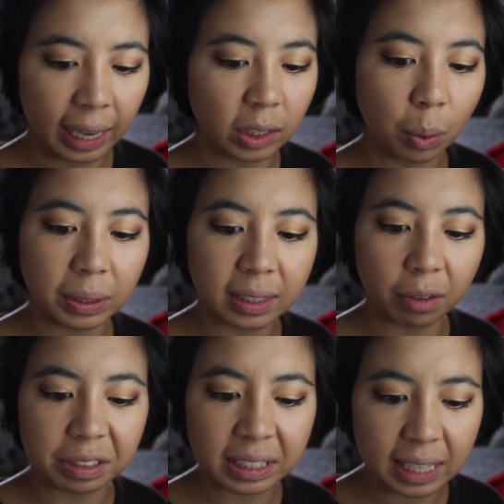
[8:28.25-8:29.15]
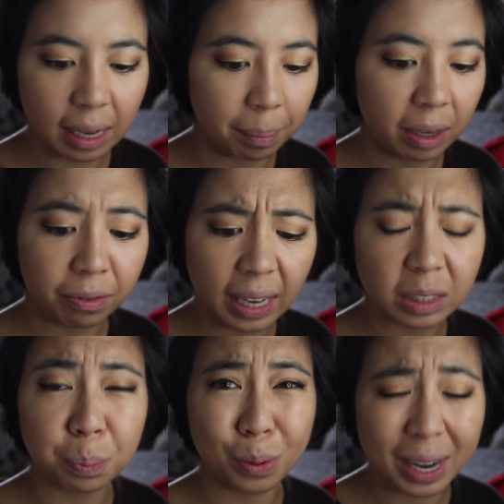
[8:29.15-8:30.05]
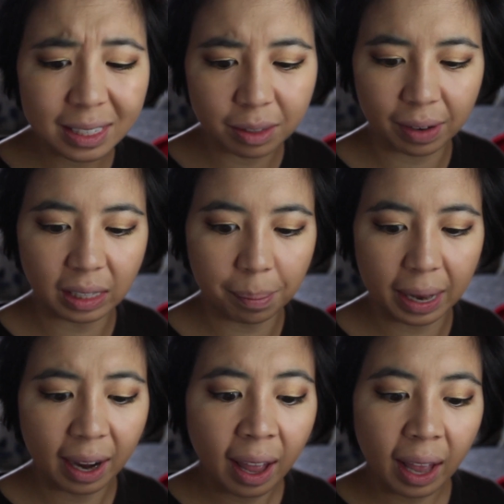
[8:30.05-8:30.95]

It lowers self-esteem. It affects brain development